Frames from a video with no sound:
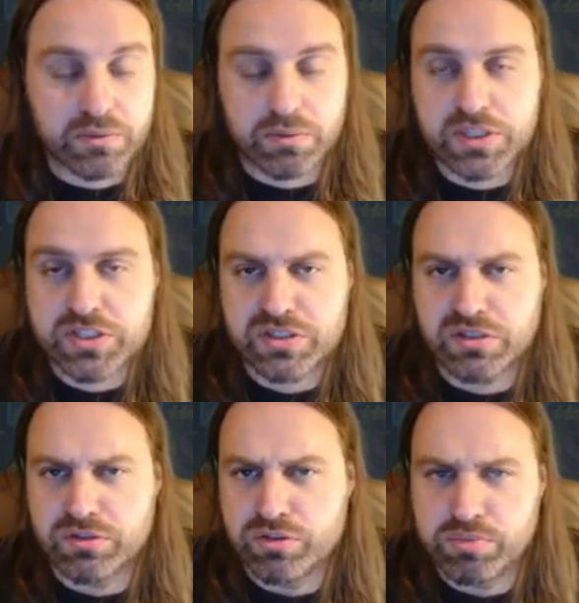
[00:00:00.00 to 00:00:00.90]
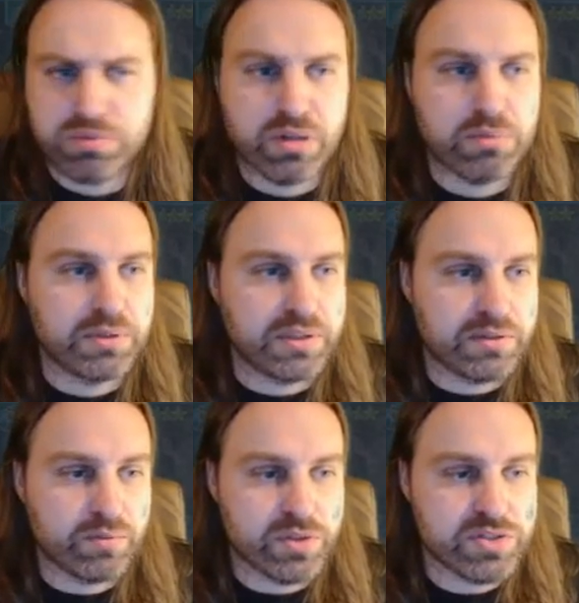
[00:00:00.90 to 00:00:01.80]
I still do probably,
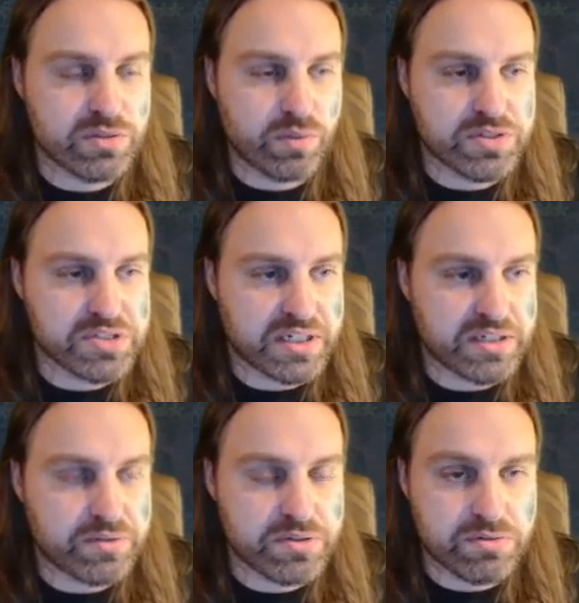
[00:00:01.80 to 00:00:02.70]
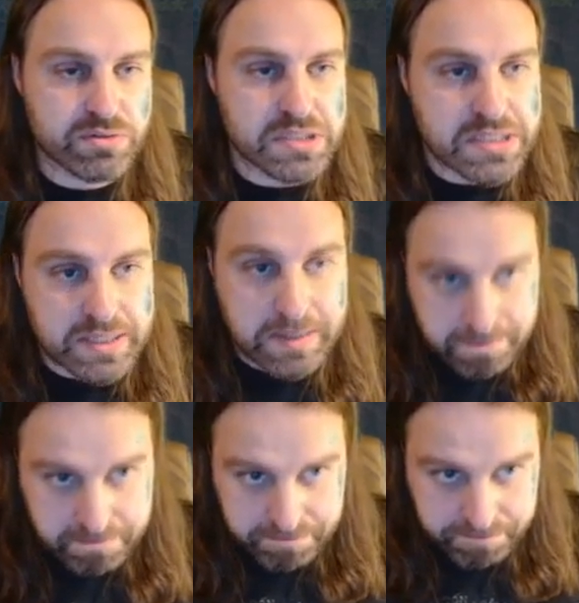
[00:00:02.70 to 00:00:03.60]
the ones that I don't use.
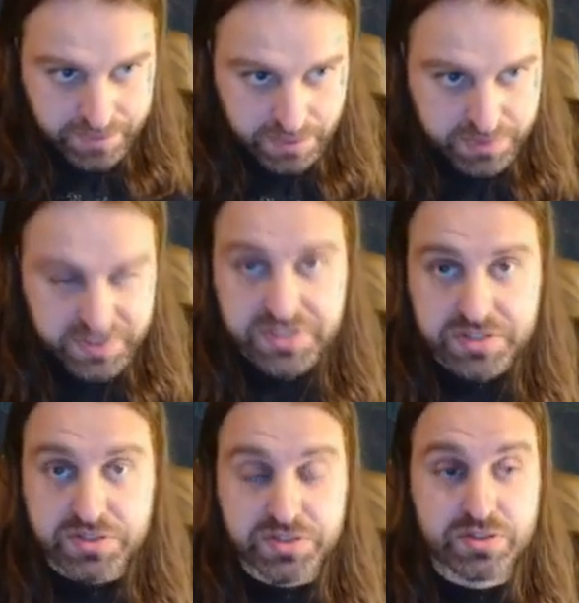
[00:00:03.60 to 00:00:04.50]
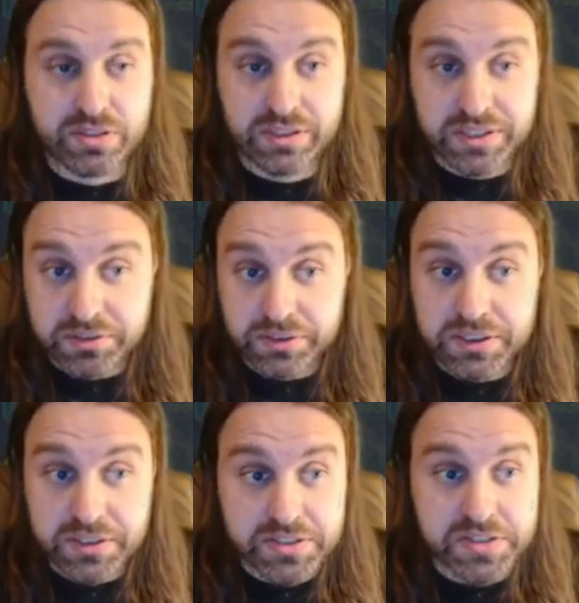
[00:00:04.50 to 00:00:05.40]
But this just literally
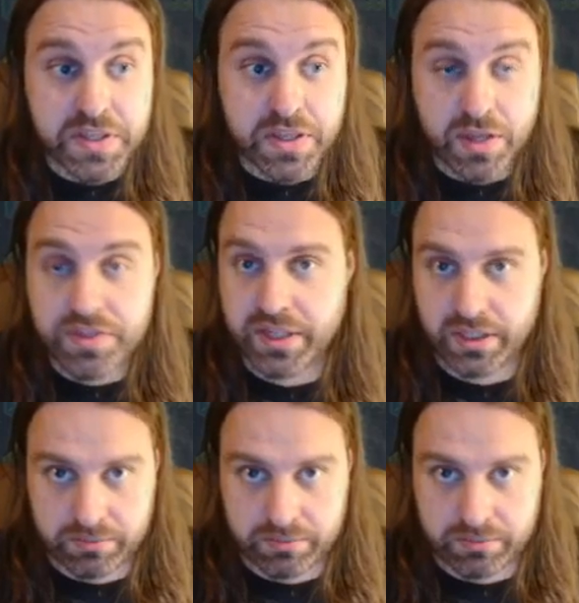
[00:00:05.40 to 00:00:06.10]
does nothing.